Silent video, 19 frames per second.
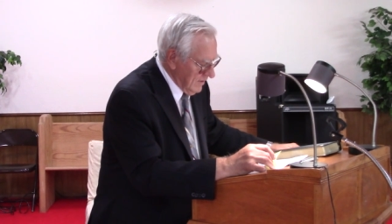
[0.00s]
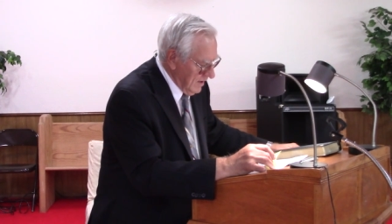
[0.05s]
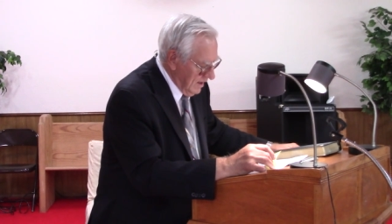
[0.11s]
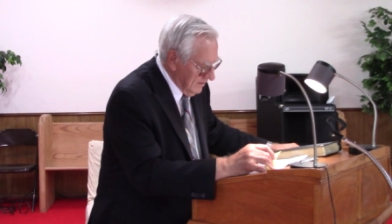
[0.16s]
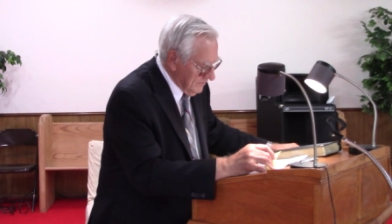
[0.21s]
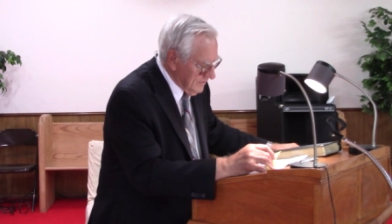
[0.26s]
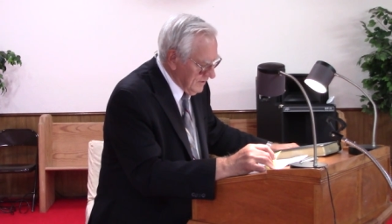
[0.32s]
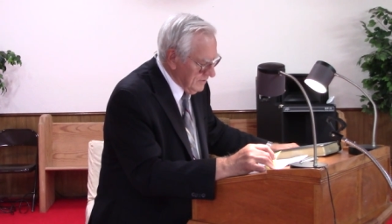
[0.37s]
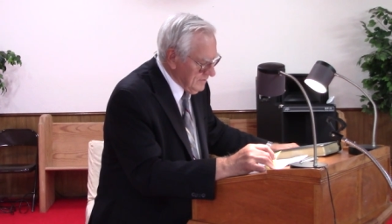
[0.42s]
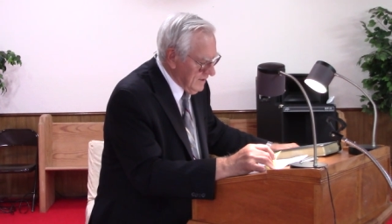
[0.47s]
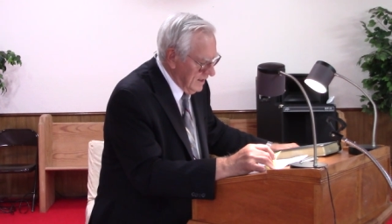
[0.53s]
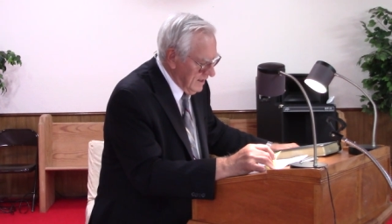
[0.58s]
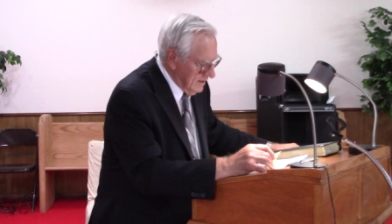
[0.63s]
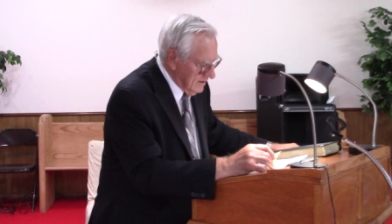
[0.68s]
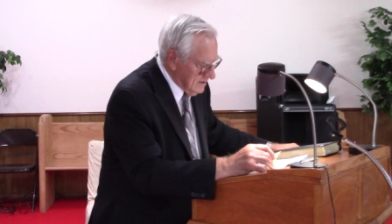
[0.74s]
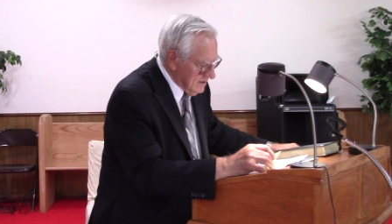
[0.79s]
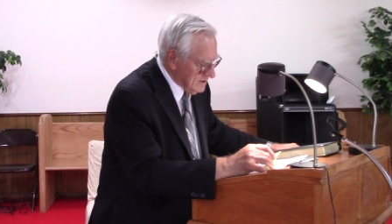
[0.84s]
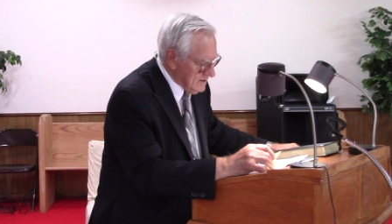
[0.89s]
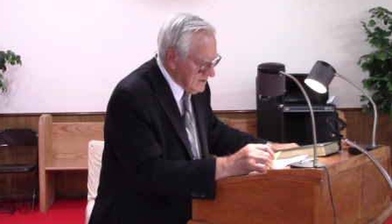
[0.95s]
of their
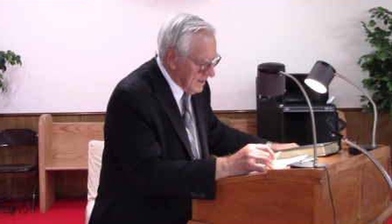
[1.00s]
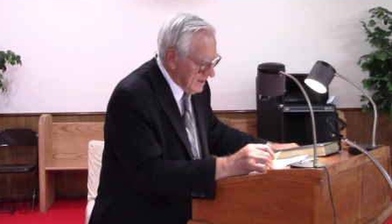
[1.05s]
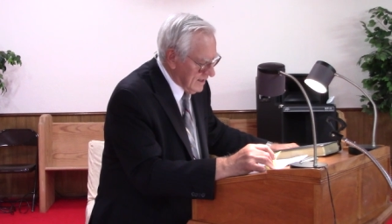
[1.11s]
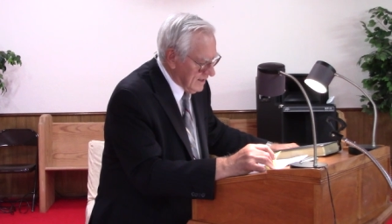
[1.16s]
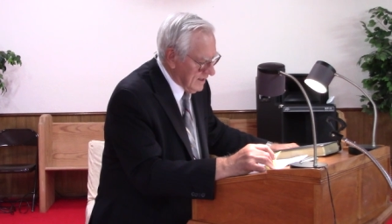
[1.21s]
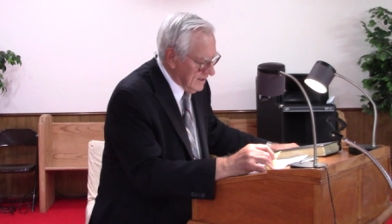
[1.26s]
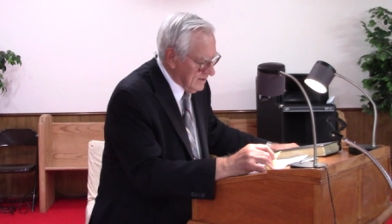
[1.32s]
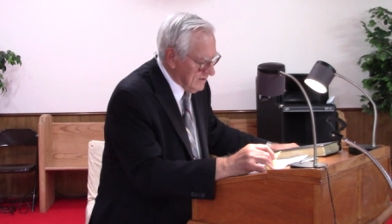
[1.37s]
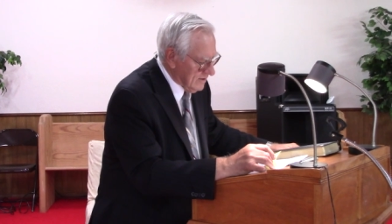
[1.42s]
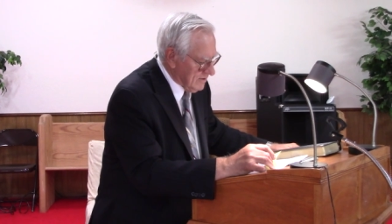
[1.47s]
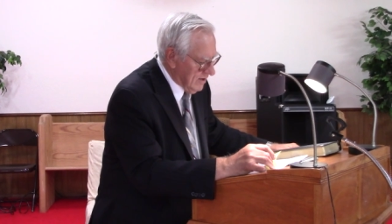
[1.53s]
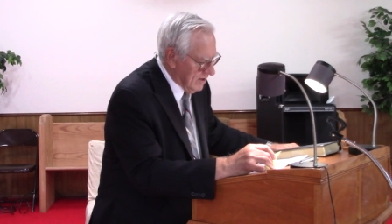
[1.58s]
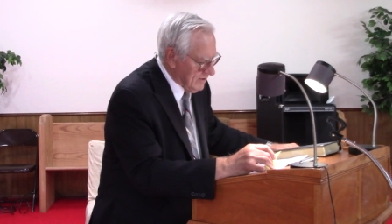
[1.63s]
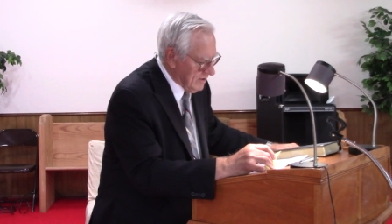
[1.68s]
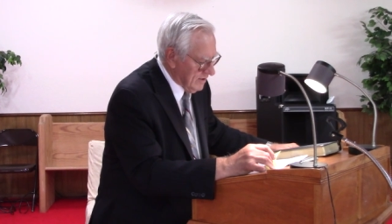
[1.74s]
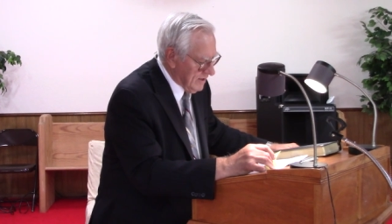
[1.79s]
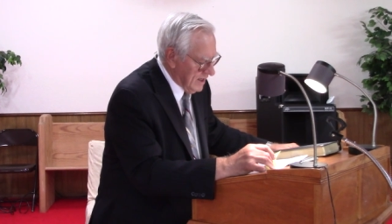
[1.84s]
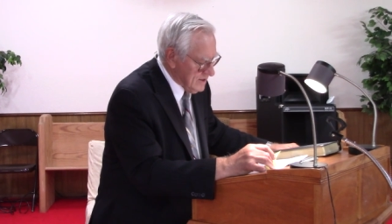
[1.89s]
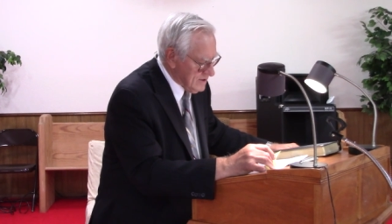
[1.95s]
need to sing in the
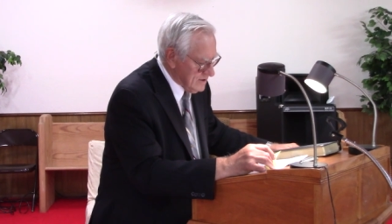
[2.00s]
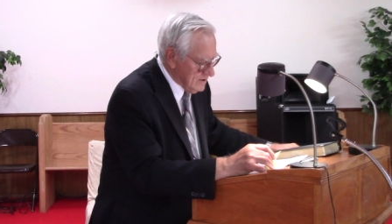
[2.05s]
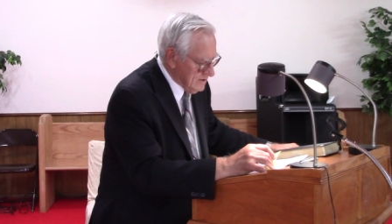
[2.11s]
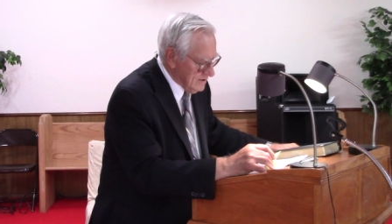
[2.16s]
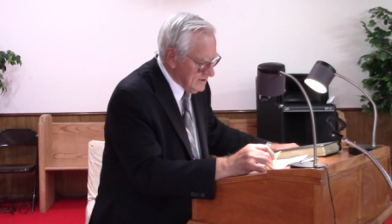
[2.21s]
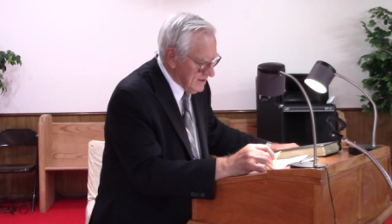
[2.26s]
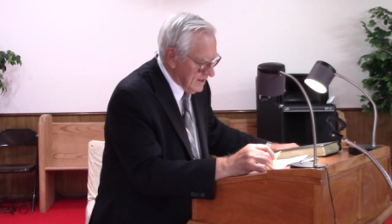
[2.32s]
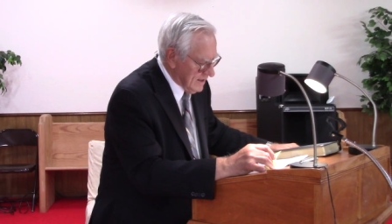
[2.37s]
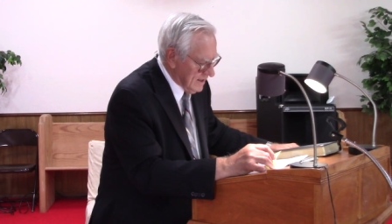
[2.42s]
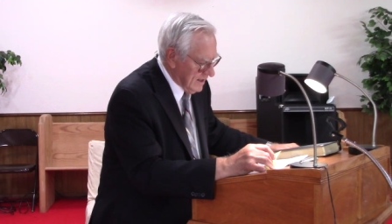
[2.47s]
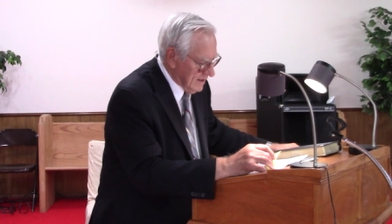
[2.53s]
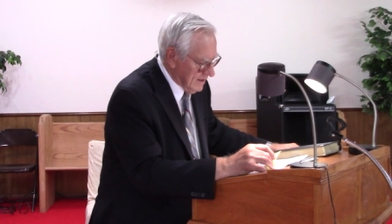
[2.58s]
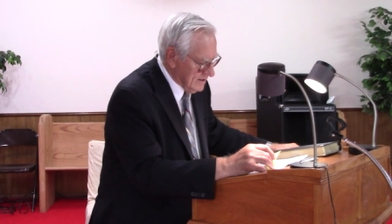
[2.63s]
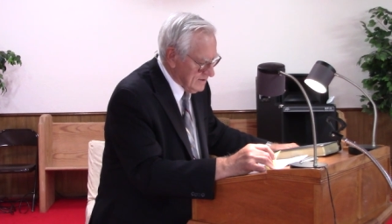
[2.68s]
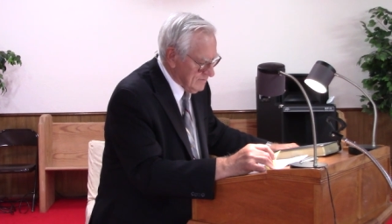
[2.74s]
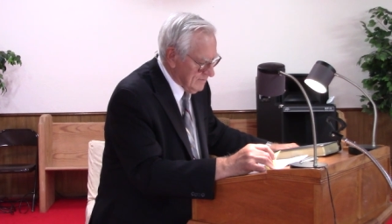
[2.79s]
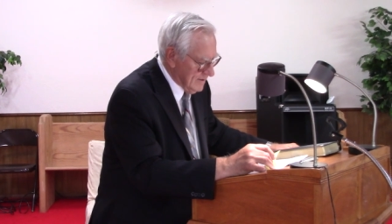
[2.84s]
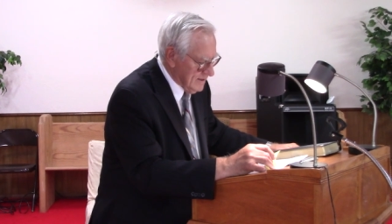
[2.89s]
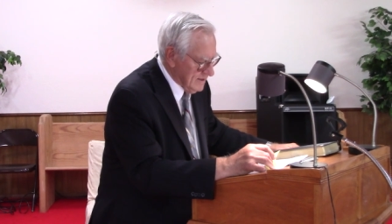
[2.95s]
congregational singing
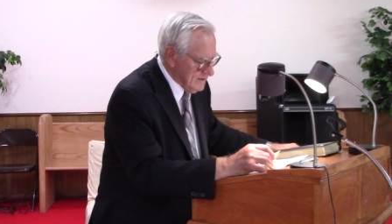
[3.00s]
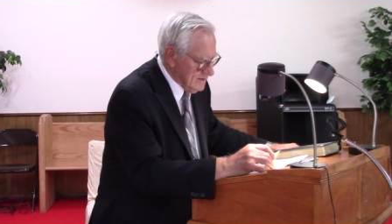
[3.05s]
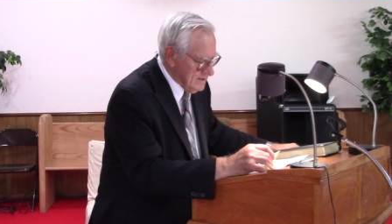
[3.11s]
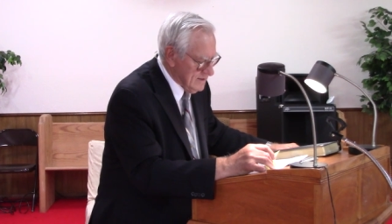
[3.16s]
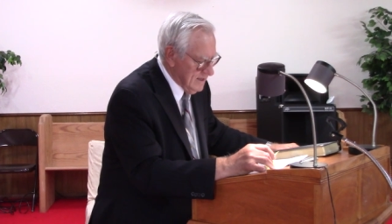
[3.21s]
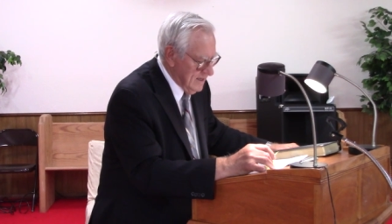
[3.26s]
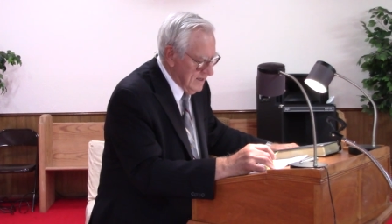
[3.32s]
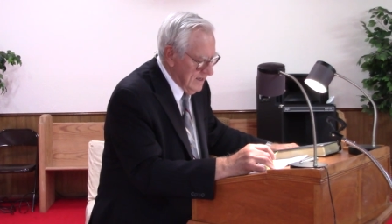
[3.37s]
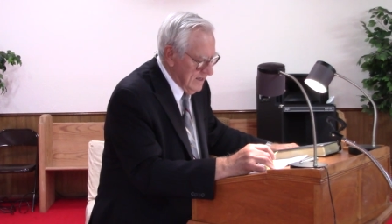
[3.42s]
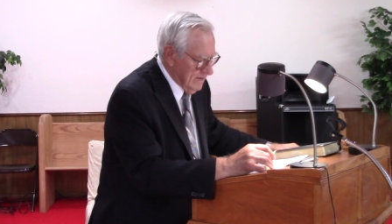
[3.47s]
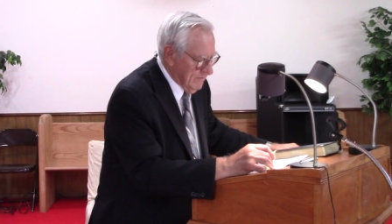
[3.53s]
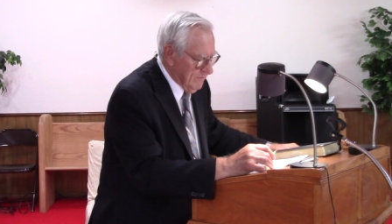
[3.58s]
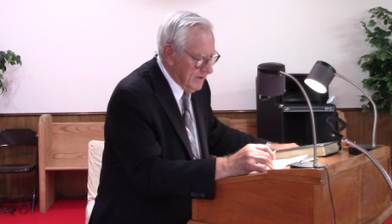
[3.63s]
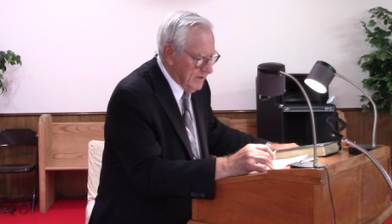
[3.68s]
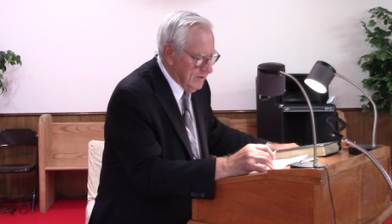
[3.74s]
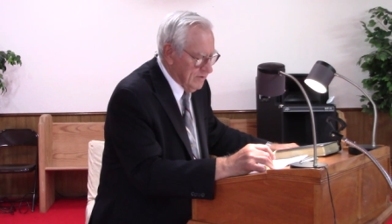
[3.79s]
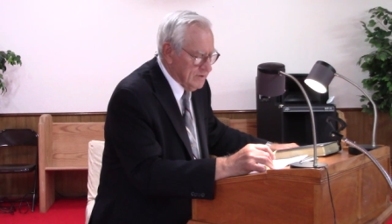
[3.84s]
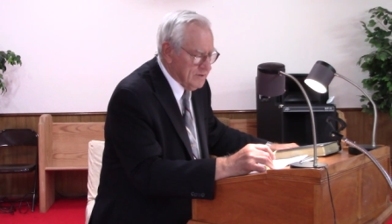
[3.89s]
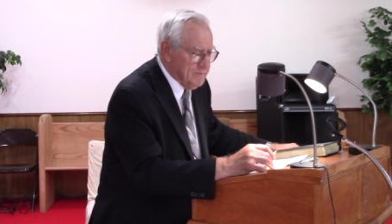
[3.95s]
as well as we
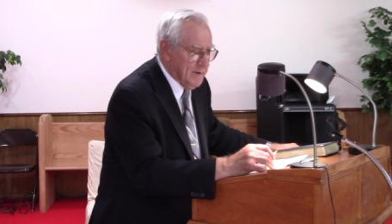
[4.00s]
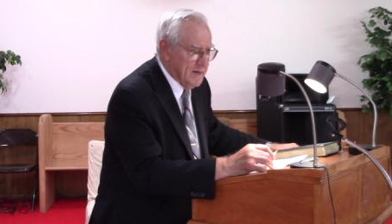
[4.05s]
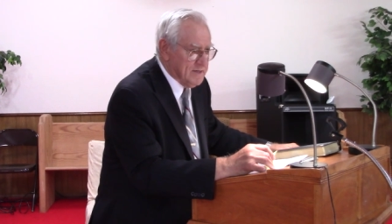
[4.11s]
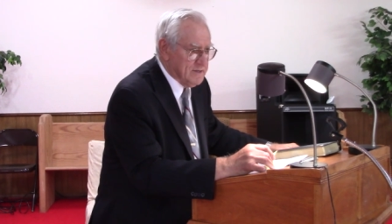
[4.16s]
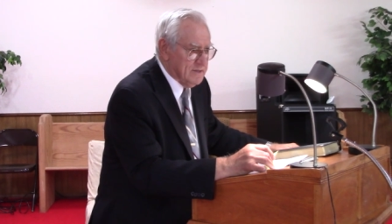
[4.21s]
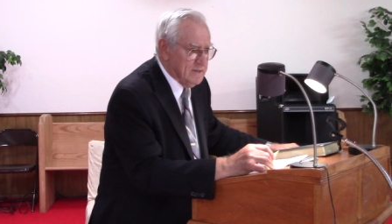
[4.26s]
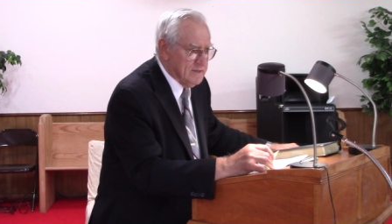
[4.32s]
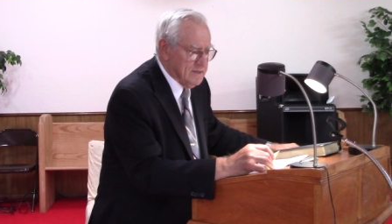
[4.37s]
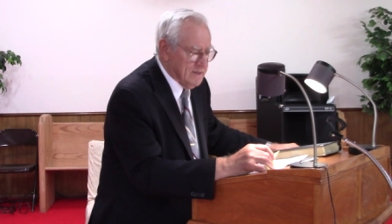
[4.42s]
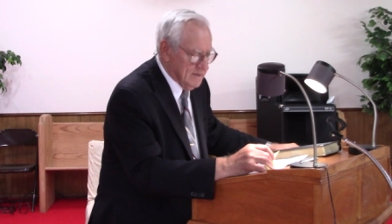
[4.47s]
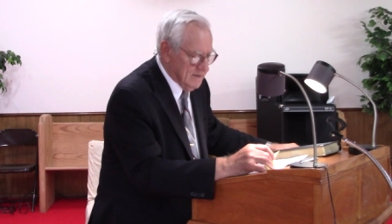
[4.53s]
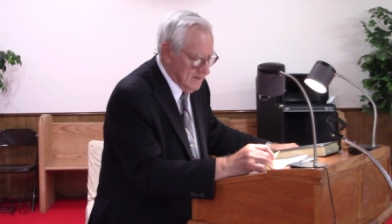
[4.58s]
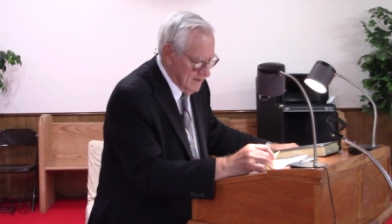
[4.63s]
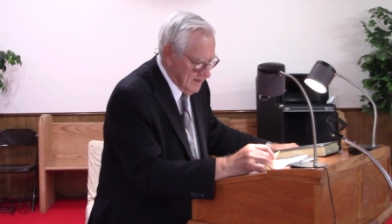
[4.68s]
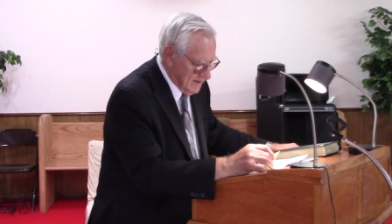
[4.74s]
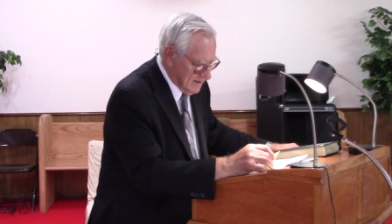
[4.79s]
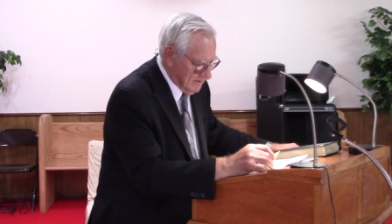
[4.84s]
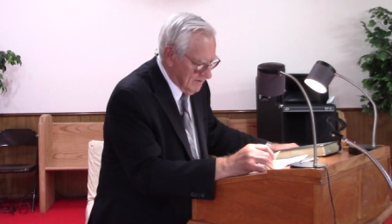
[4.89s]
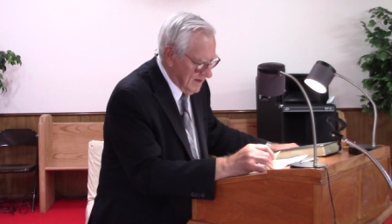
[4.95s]
know specials
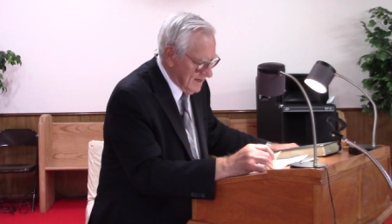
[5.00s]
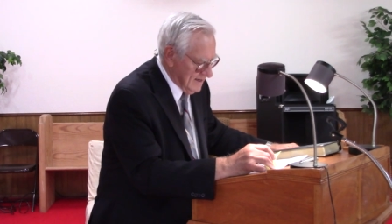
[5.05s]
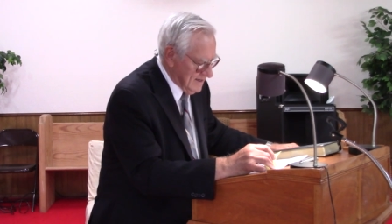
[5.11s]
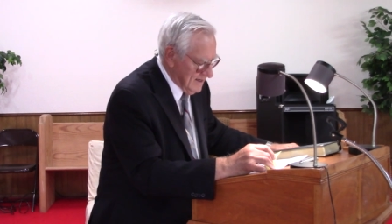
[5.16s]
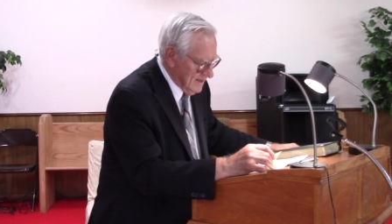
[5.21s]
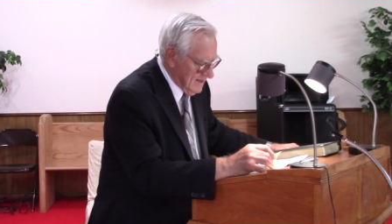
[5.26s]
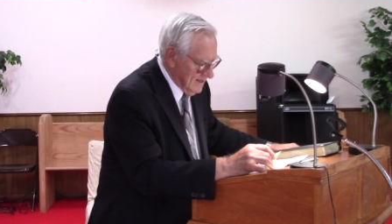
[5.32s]
great